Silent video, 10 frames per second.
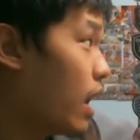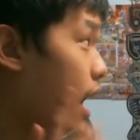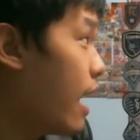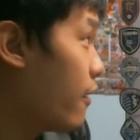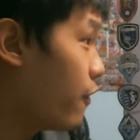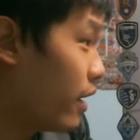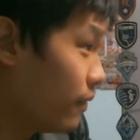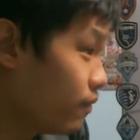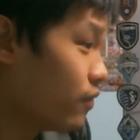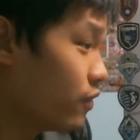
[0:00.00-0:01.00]
I think
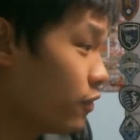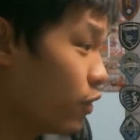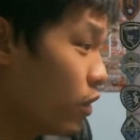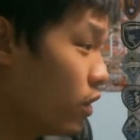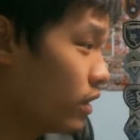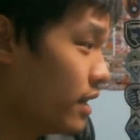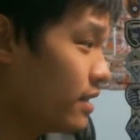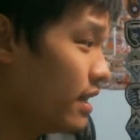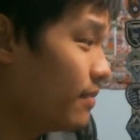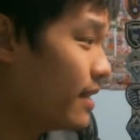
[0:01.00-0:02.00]
for all these
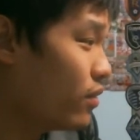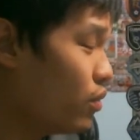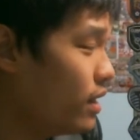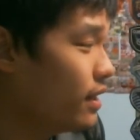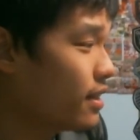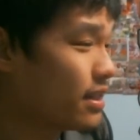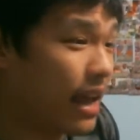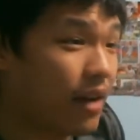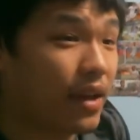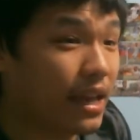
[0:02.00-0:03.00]
teams that really doesn't
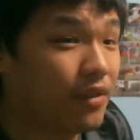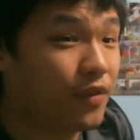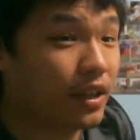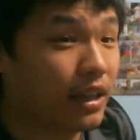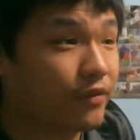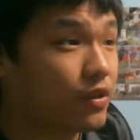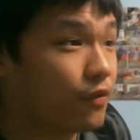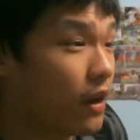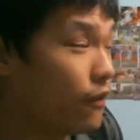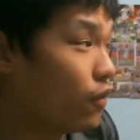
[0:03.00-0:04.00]
have anything left to
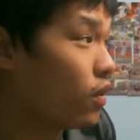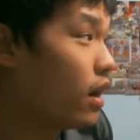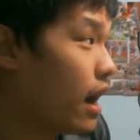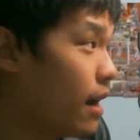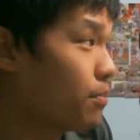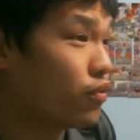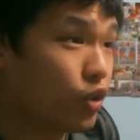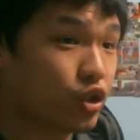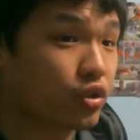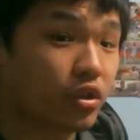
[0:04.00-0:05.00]
fight for, I'm pretty
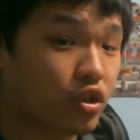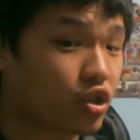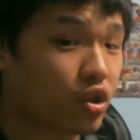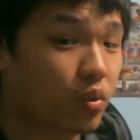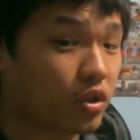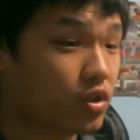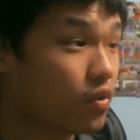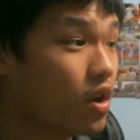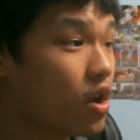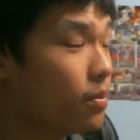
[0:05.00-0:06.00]
sure they're just going to
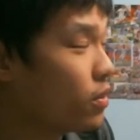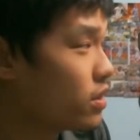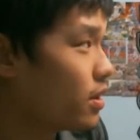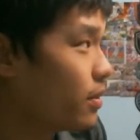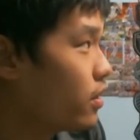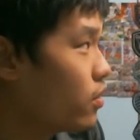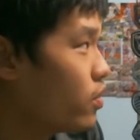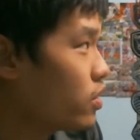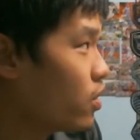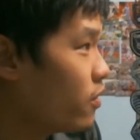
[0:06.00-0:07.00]
put some of their
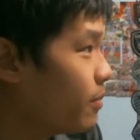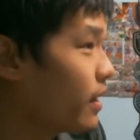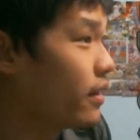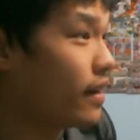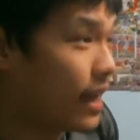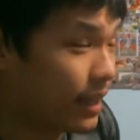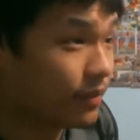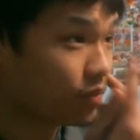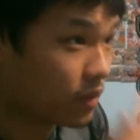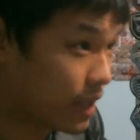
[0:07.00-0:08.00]
reserve player, and
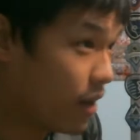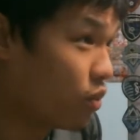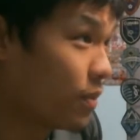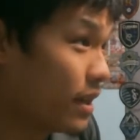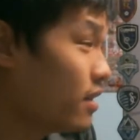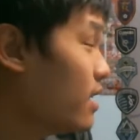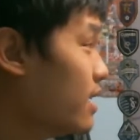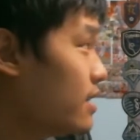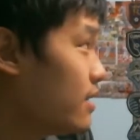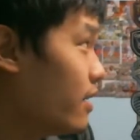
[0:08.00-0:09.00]
that will be
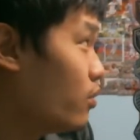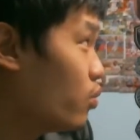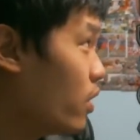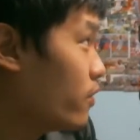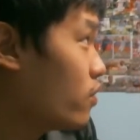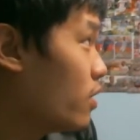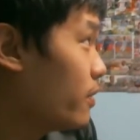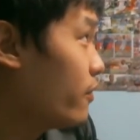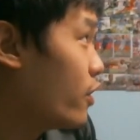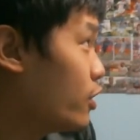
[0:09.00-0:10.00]
said with Robin
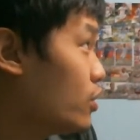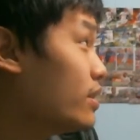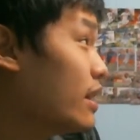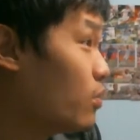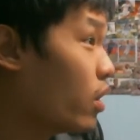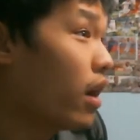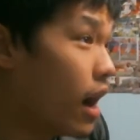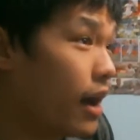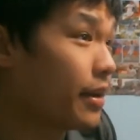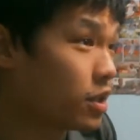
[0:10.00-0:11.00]
Fraser team, where I
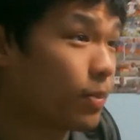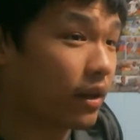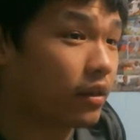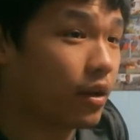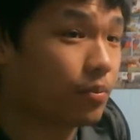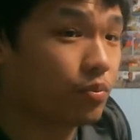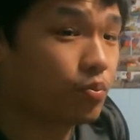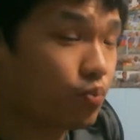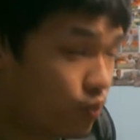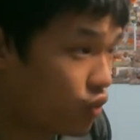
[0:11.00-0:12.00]
expect them
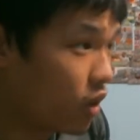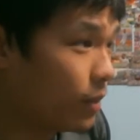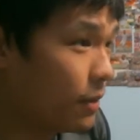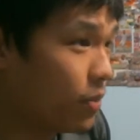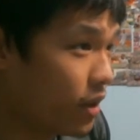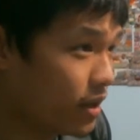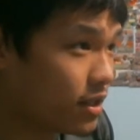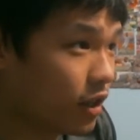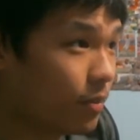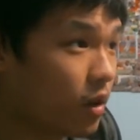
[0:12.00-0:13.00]
probably putting
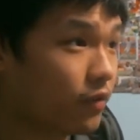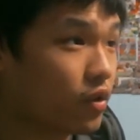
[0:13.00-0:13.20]
some of